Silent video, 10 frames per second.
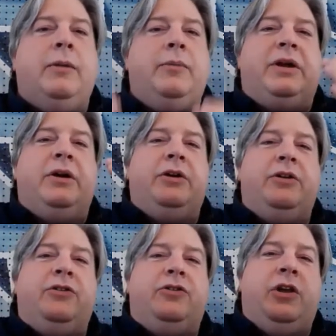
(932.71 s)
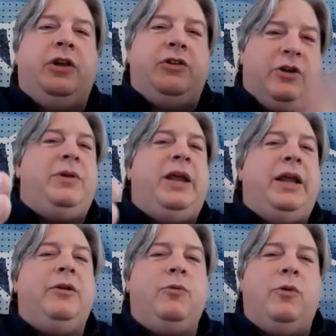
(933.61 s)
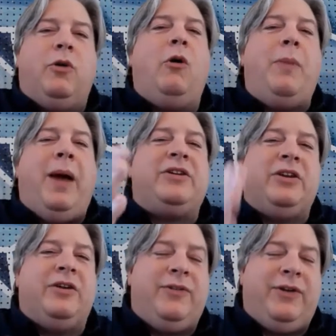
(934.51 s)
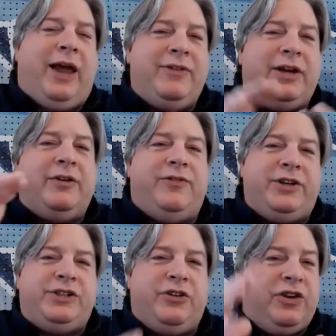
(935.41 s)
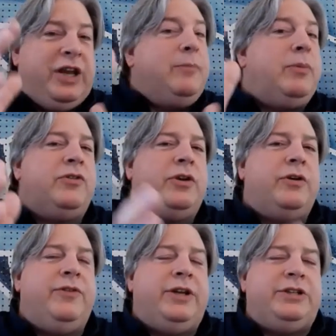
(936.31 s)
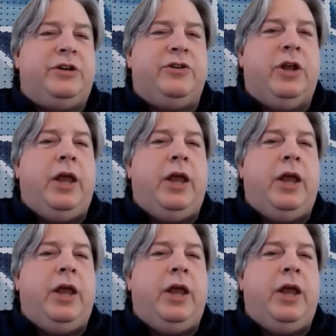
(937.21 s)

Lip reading: because someday we'll go back to having conventions, in-person conventions,